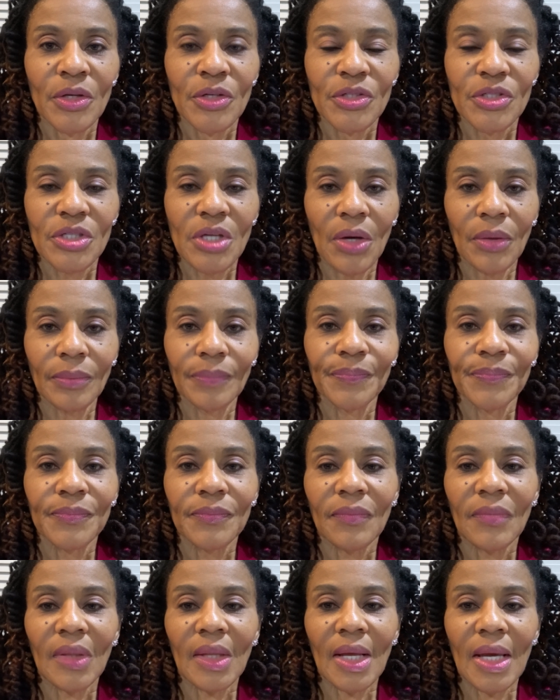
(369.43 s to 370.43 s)
So
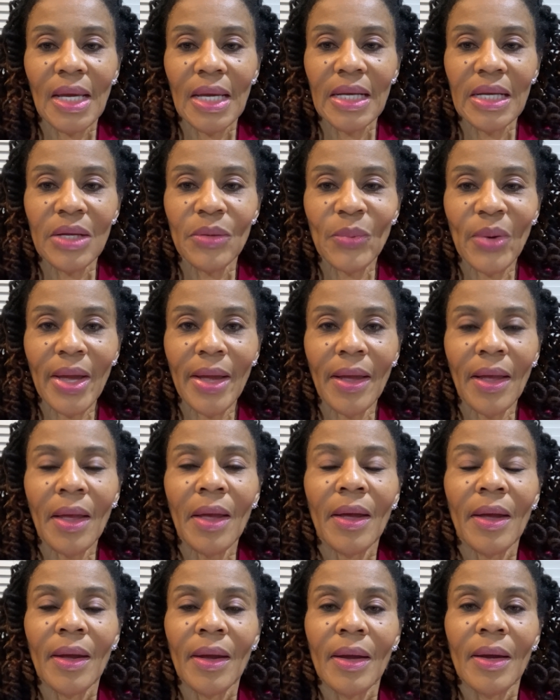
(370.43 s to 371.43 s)
anyway,
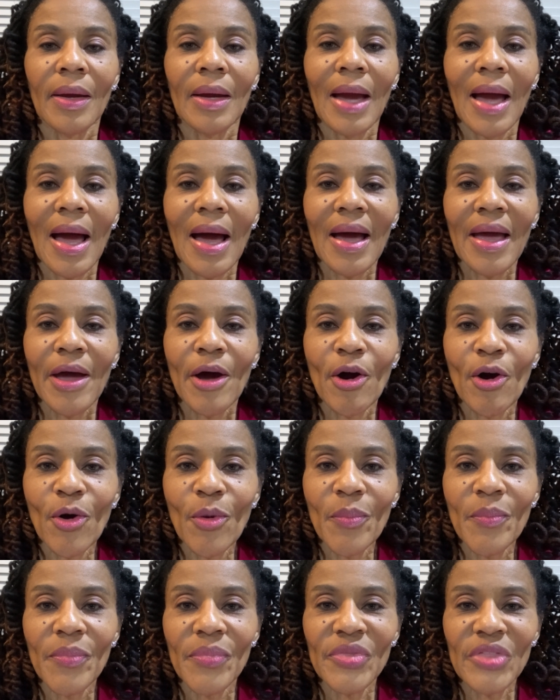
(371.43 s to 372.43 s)
I
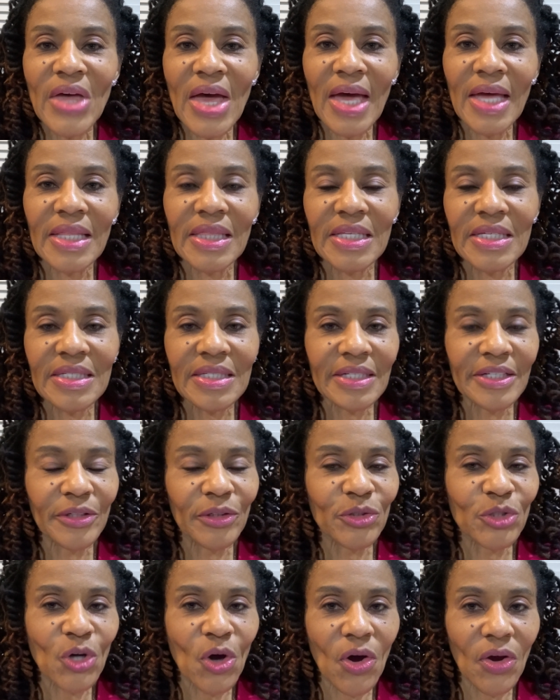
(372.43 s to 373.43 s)
hope that this
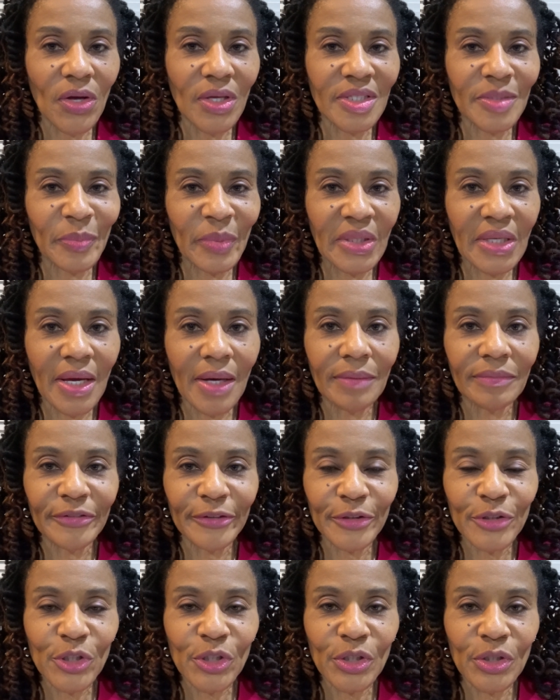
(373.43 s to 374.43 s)
little talk has been
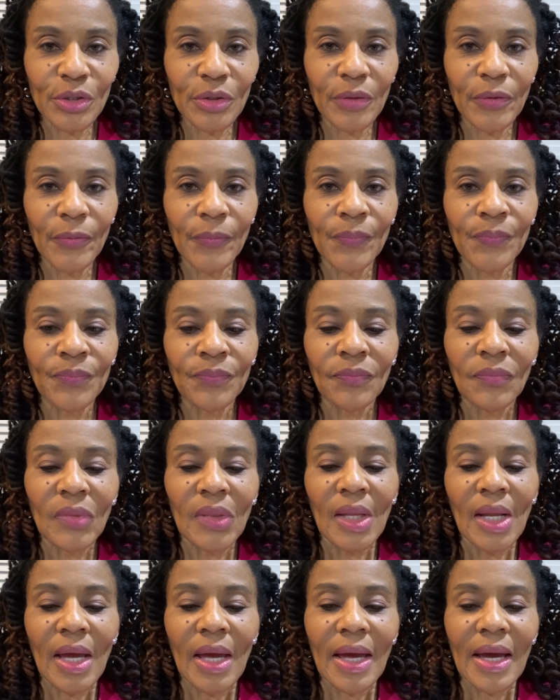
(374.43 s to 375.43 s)
helpful to you,
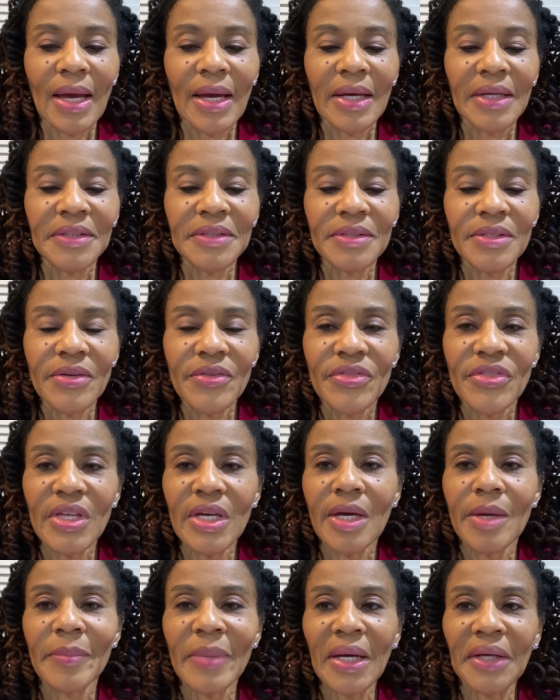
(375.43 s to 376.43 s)
and
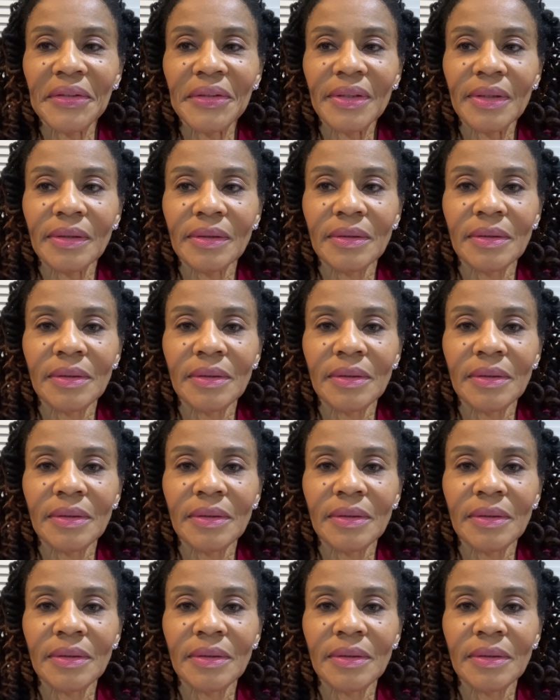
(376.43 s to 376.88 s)
think about it.